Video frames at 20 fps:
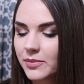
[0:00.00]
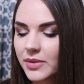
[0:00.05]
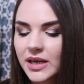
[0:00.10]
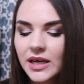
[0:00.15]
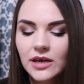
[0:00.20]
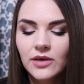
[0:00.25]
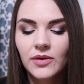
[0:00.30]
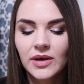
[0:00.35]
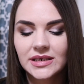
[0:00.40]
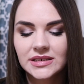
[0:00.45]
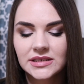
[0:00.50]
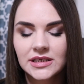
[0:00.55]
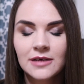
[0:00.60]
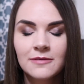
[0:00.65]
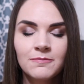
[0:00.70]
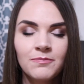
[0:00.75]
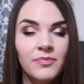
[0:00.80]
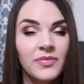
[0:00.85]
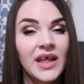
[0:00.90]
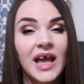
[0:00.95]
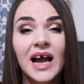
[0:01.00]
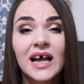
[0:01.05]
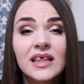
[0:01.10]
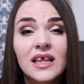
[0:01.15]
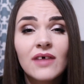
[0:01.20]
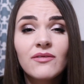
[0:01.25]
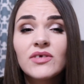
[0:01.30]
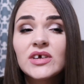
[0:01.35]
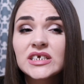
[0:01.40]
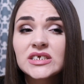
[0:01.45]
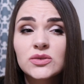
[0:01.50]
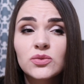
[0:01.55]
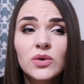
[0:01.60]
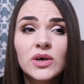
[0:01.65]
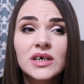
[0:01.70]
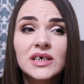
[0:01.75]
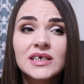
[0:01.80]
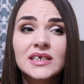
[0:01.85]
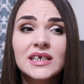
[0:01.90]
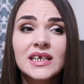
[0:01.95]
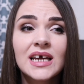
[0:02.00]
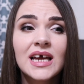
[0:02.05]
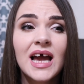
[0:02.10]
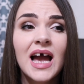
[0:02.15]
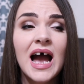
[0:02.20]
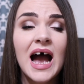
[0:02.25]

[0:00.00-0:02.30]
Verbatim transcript: But anyways, I love this one.